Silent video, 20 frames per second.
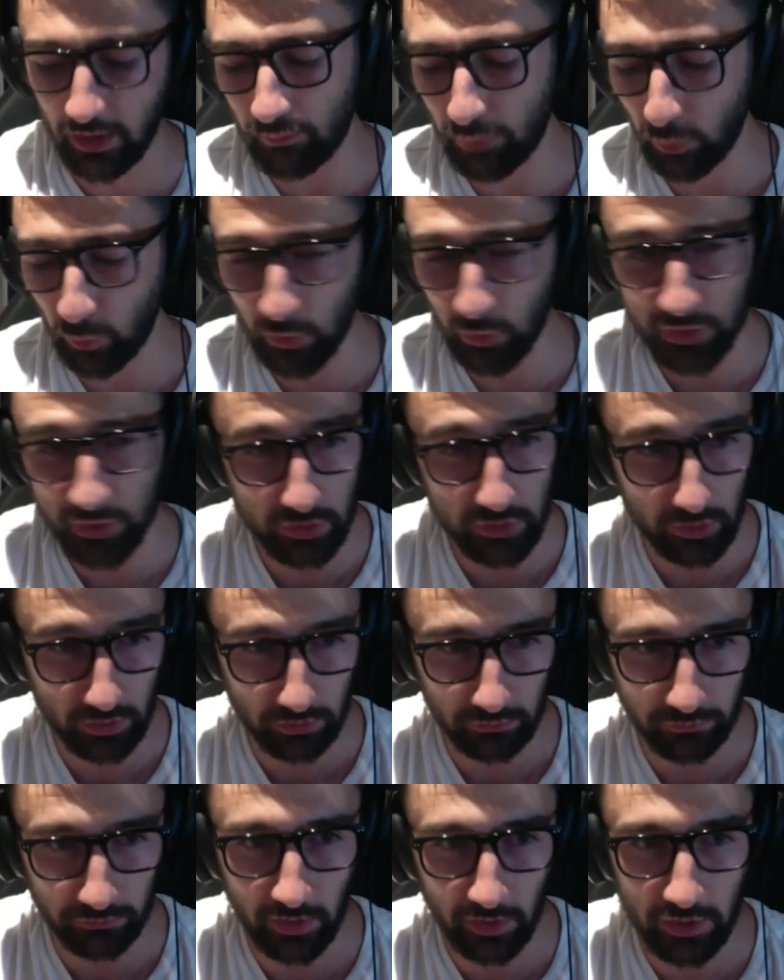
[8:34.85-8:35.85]
but also your
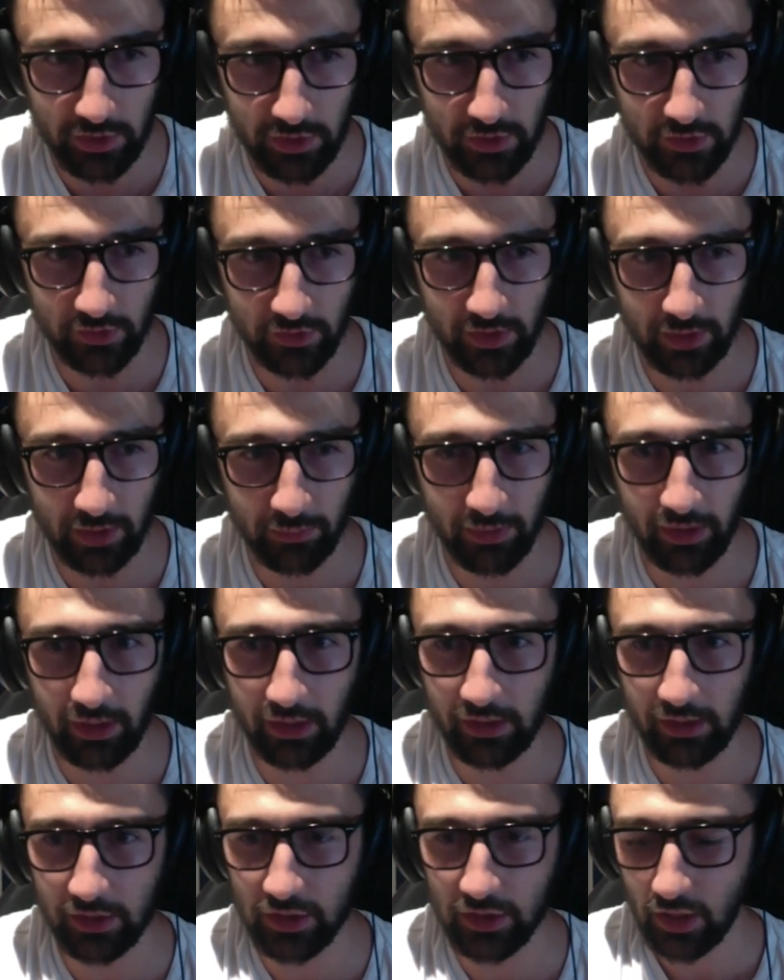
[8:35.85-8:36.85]
conversions on that
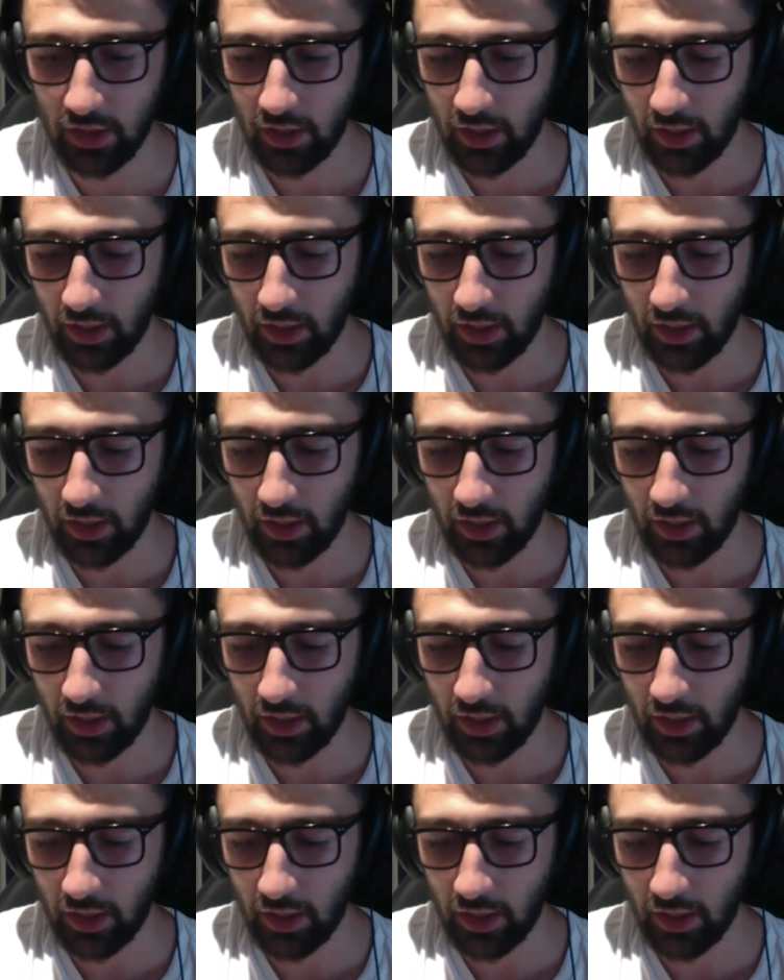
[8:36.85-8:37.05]
page,